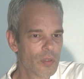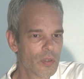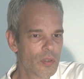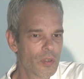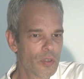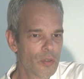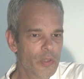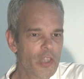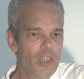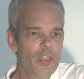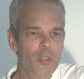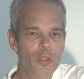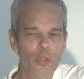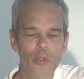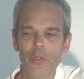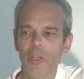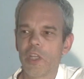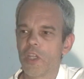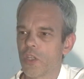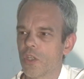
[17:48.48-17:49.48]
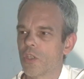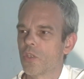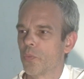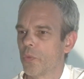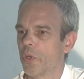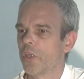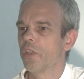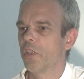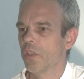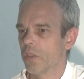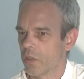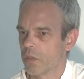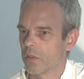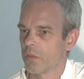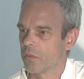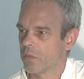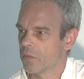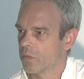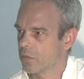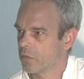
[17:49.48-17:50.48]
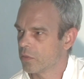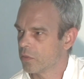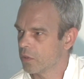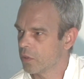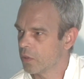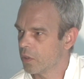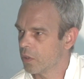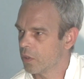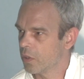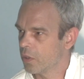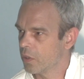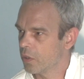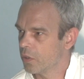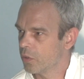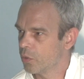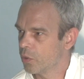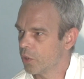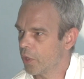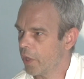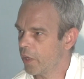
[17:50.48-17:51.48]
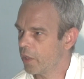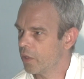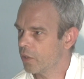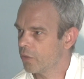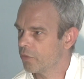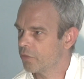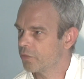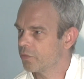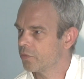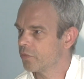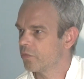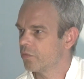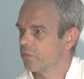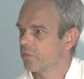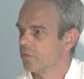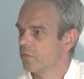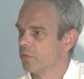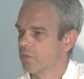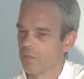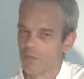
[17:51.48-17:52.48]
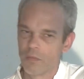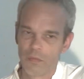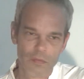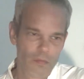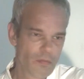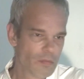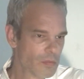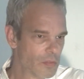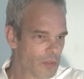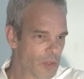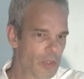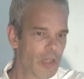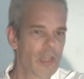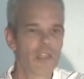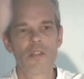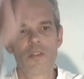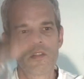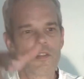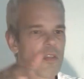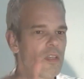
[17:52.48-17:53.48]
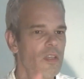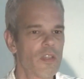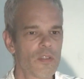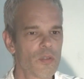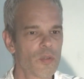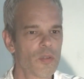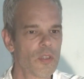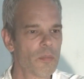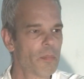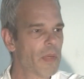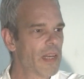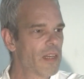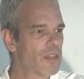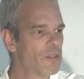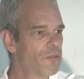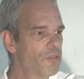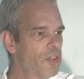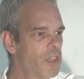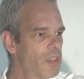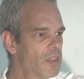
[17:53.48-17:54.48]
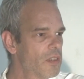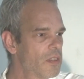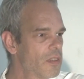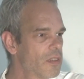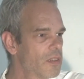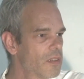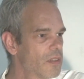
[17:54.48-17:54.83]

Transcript: A real courageous warrior who kind of runs into the battlefield,